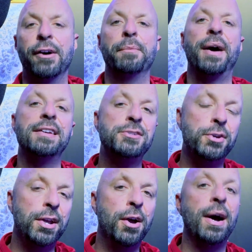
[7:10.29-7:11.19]
Now in my
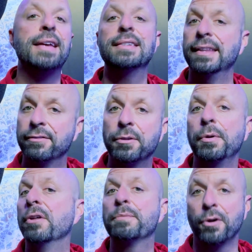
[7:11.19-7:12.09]
studio, I deliver
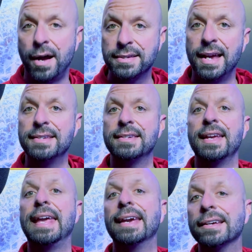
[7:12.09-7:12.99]
both processed
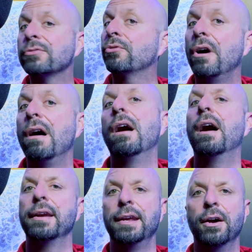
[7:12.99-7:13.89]
and raw
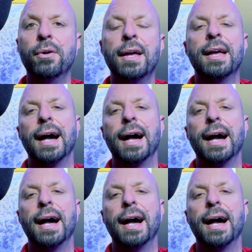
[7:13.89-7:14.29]
audio.